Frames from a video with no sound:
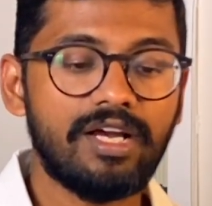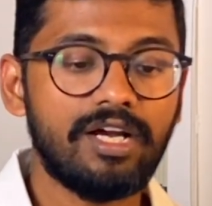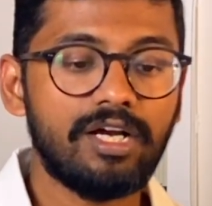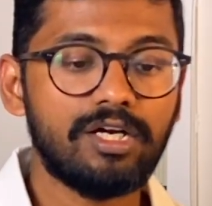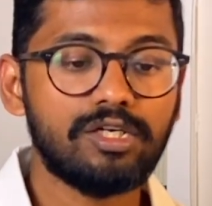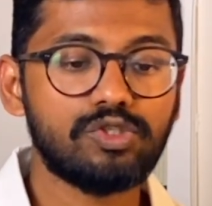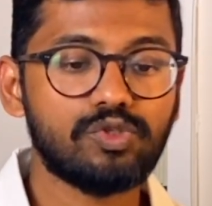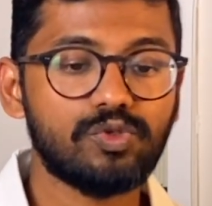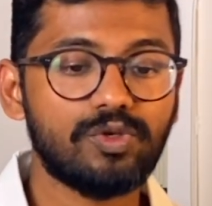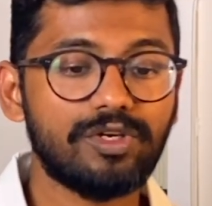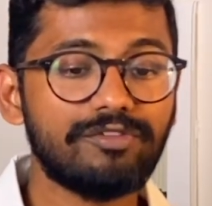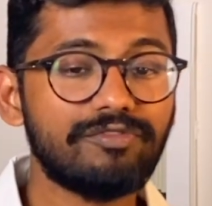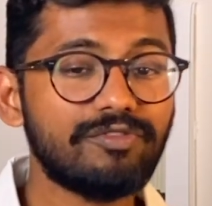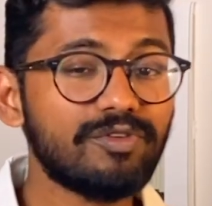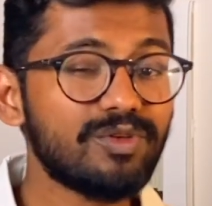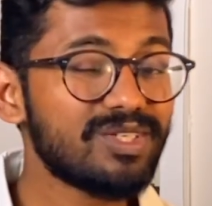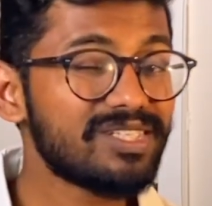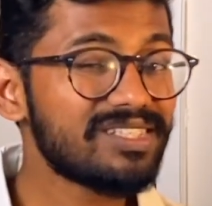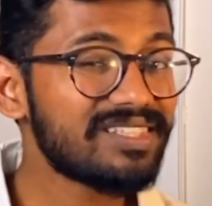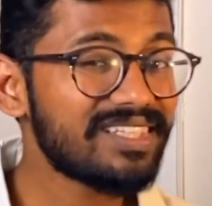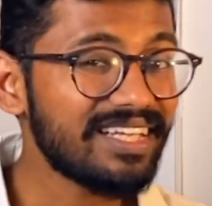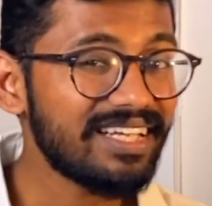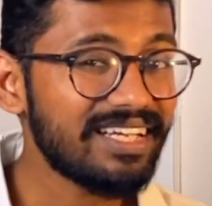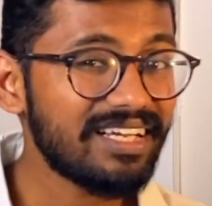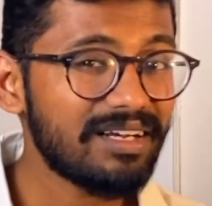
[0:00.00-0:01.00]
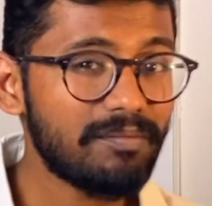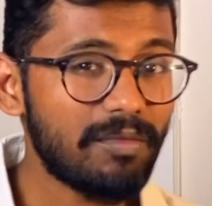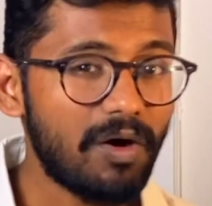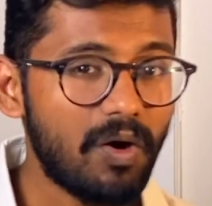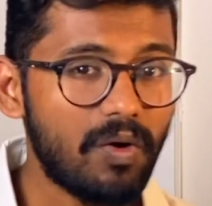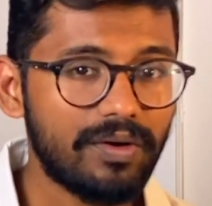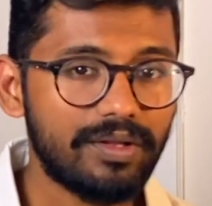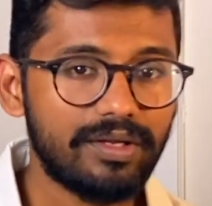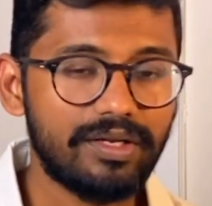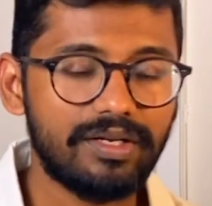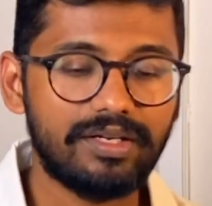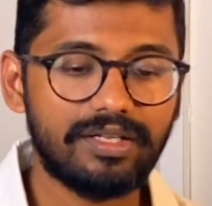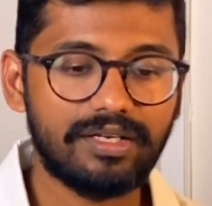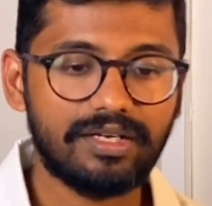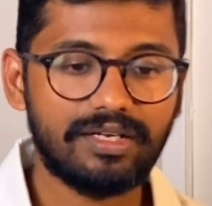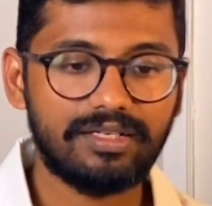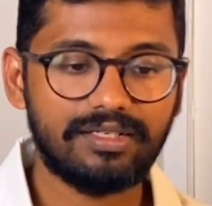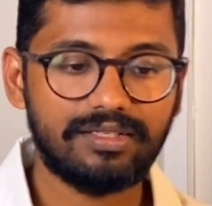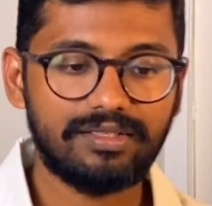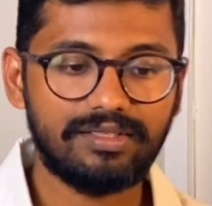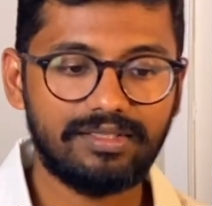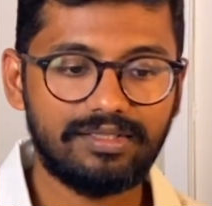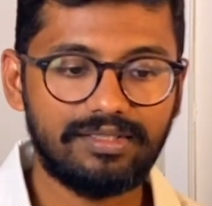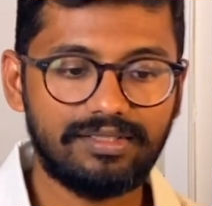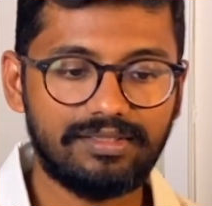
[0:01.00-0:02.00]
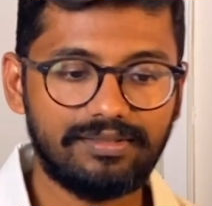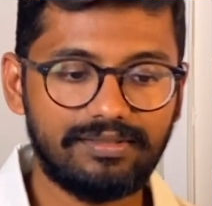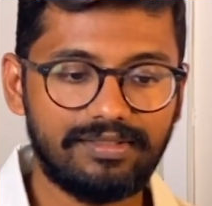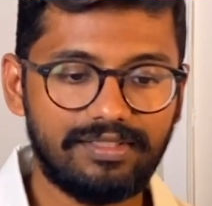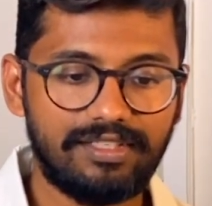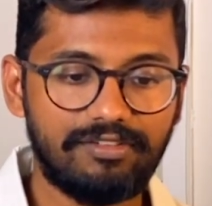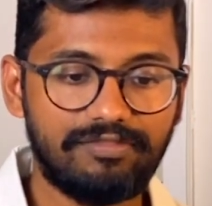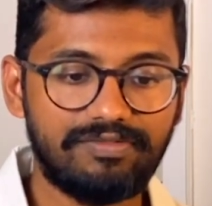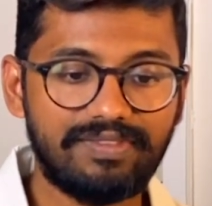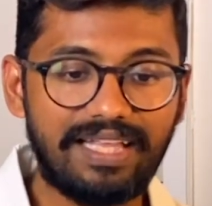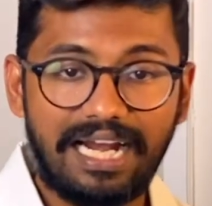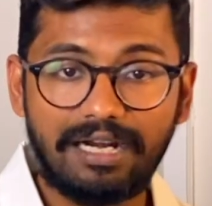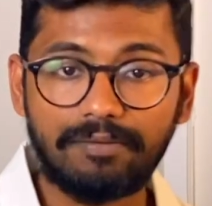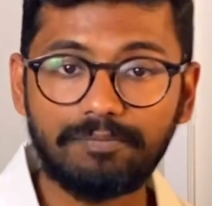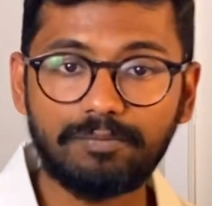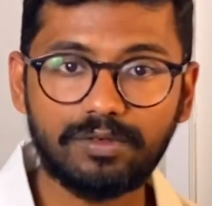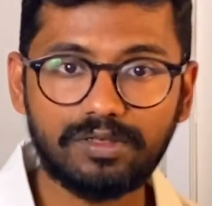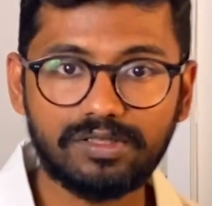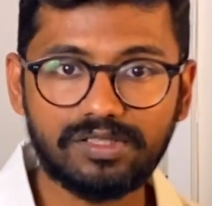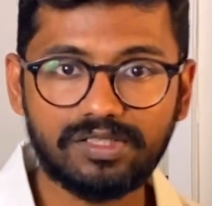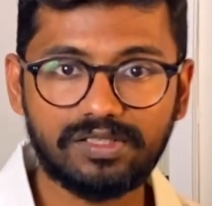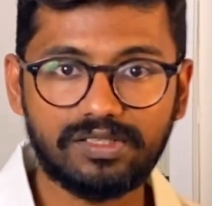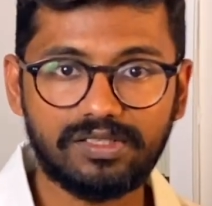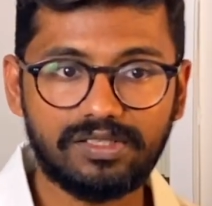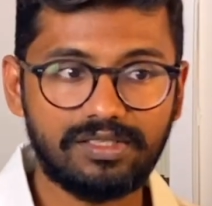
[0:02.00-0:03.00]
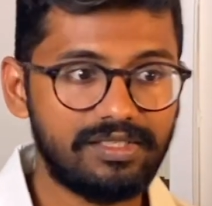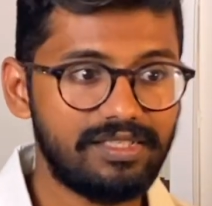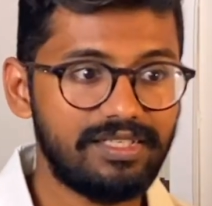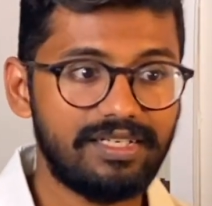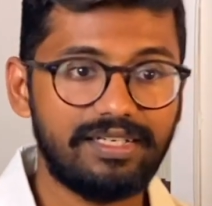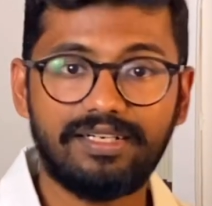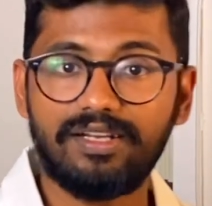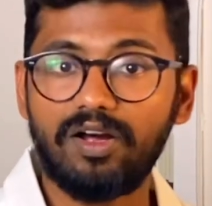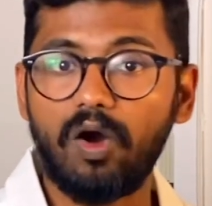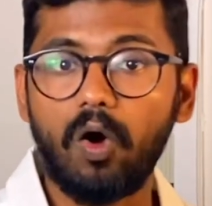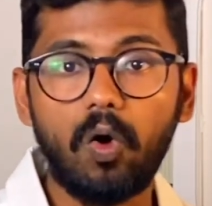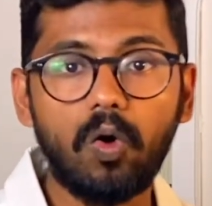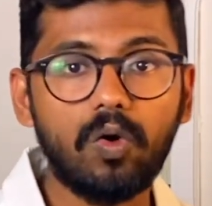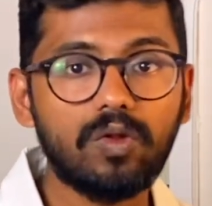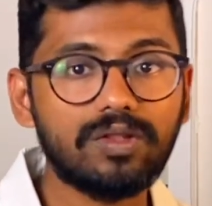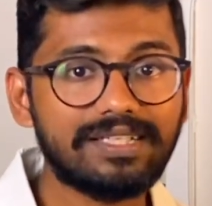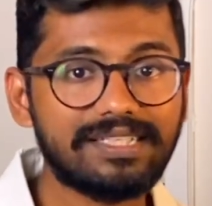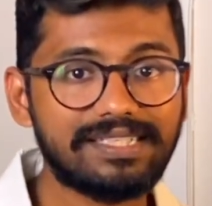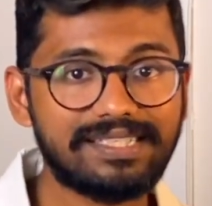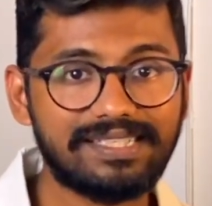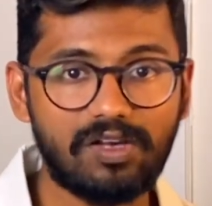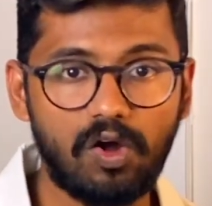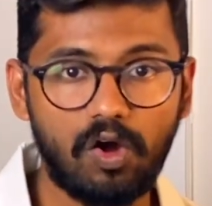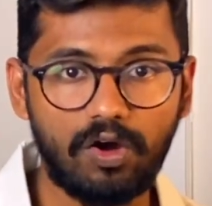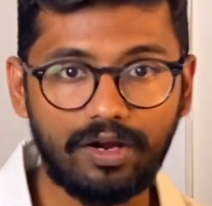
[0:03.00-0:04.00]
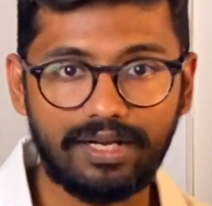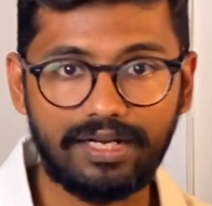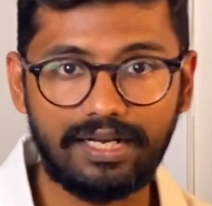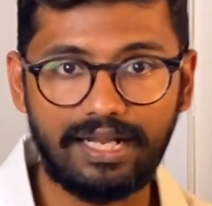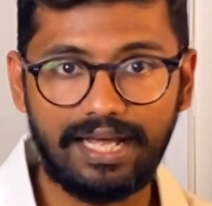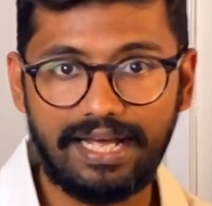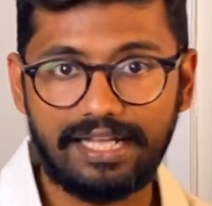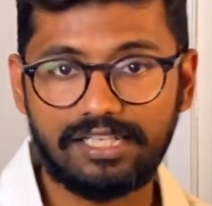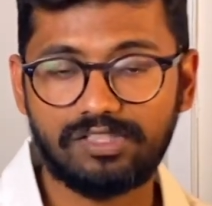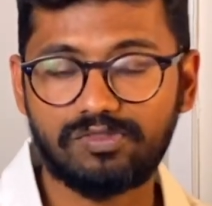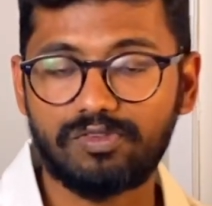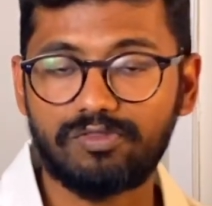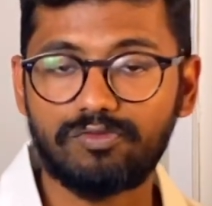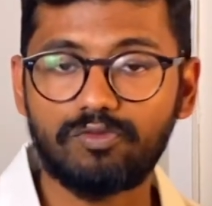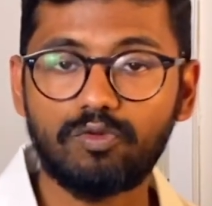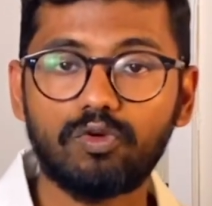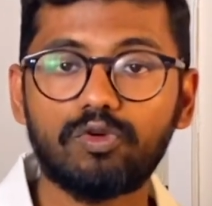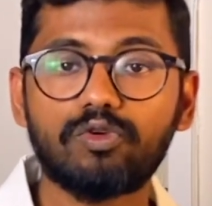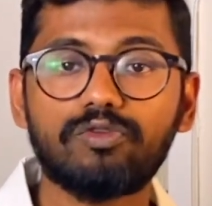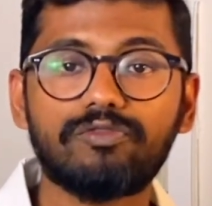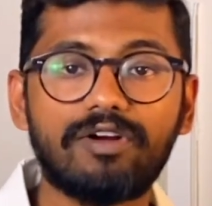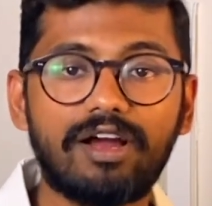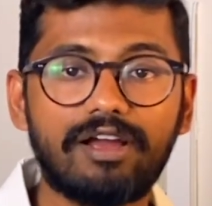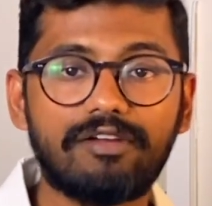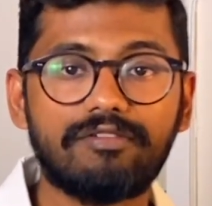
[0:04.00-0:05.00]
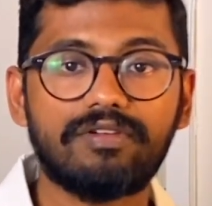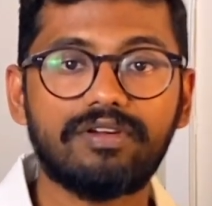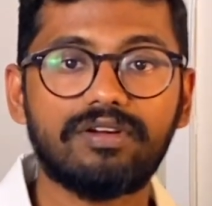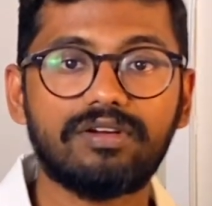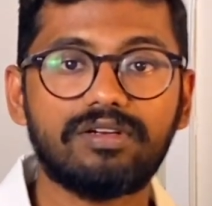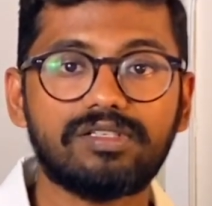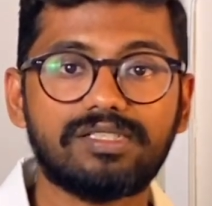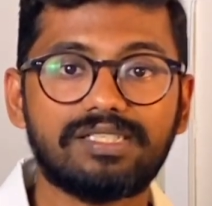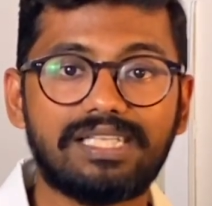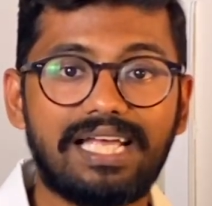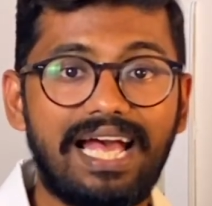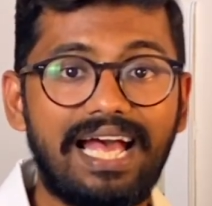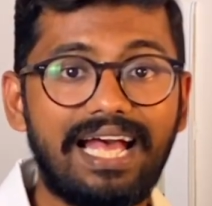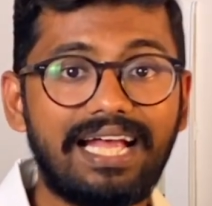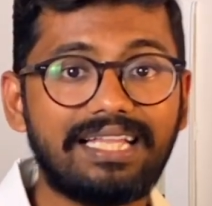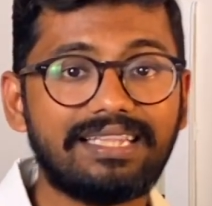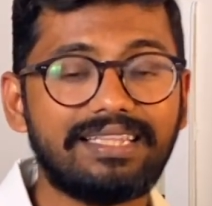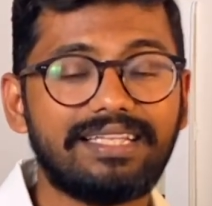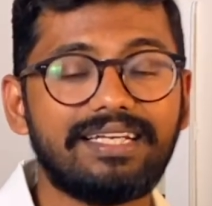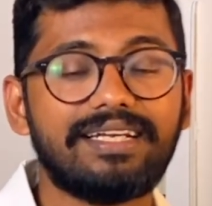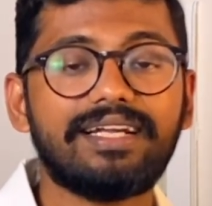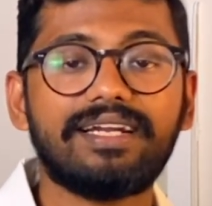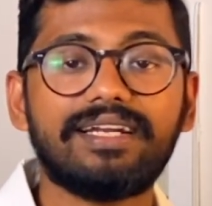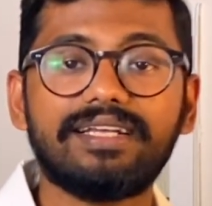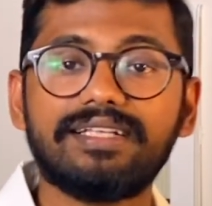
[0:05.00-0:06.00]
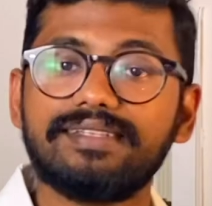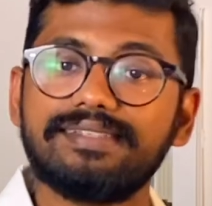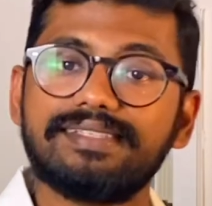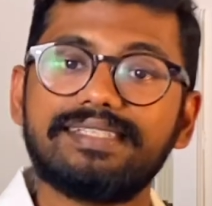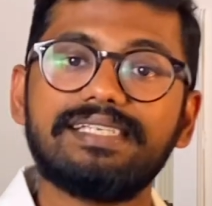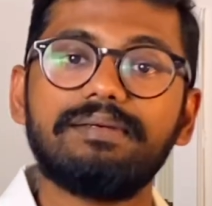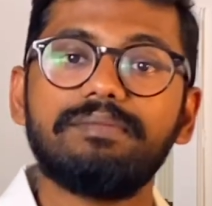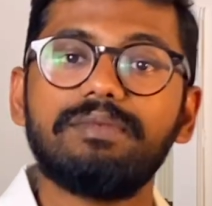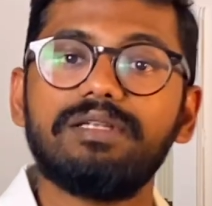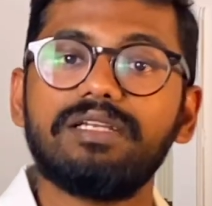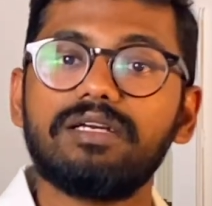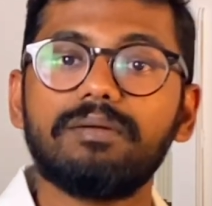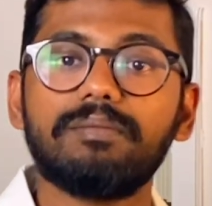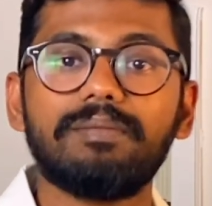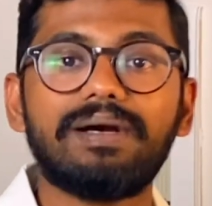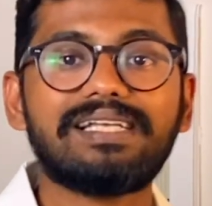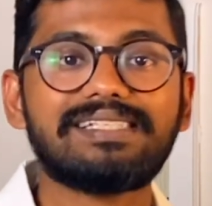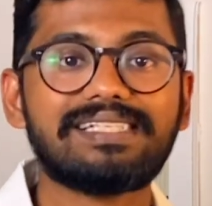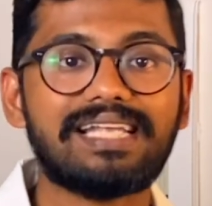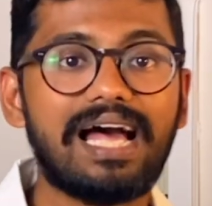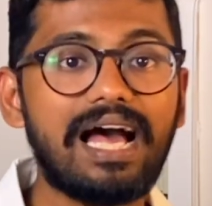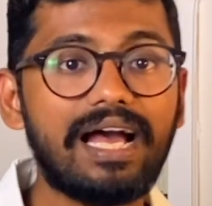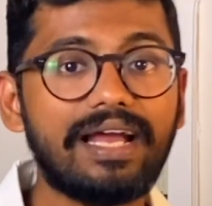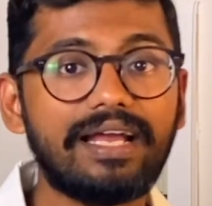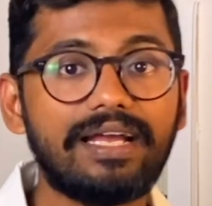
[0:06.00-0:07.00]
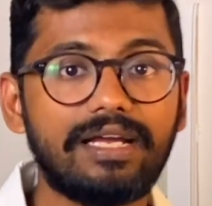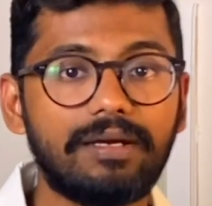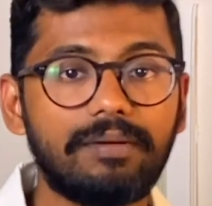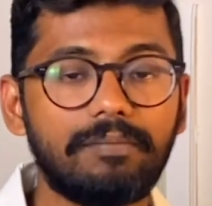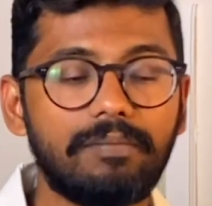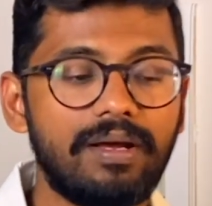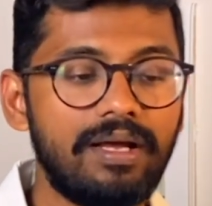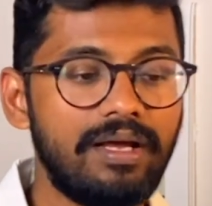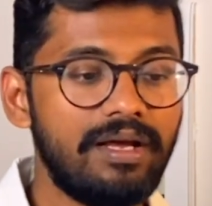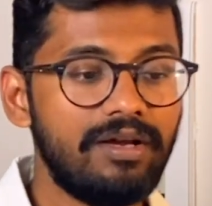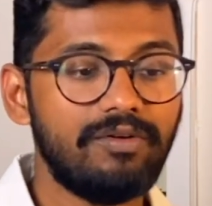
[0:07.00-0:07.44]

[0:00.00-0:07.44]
So, if you think about it, if that person did all this song and dance for four to five years and they're getting the same income as I am